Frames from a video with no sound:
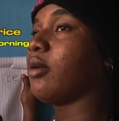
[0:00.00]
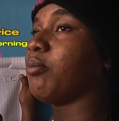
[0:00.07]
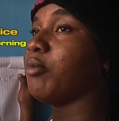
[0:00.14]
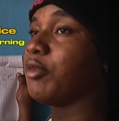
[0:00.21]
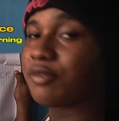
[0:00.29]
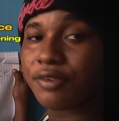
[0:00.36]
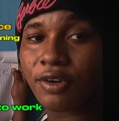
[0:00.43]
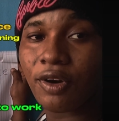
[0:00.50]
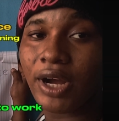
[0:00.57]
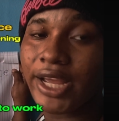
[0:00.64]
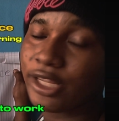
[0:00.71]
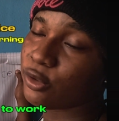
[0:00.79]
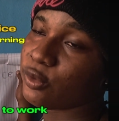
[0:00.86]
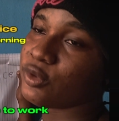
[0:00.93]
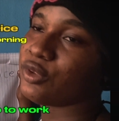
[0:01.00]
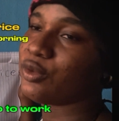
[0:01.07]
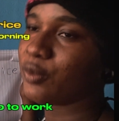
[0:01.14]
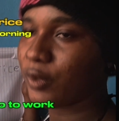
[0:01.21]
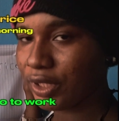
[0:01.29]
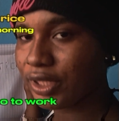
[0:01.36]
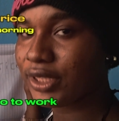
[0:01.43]
before I go to
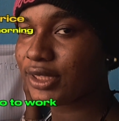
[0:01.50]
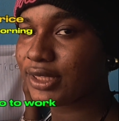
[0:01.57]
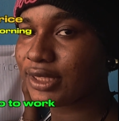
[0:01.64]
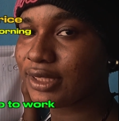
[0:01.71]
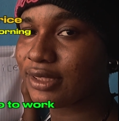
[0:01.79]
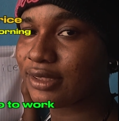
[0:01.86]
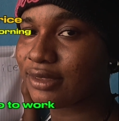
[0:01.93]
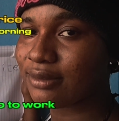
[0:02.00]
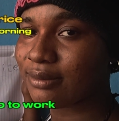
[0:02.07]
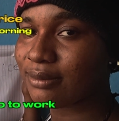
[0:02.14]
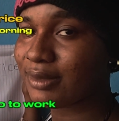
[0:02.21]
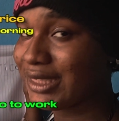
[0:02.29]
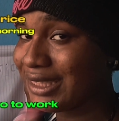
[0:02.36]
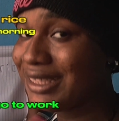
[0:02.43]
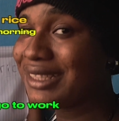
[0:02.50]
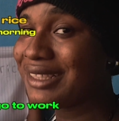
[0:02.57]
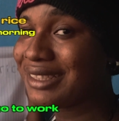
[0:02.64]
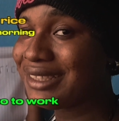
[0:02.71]
work. See?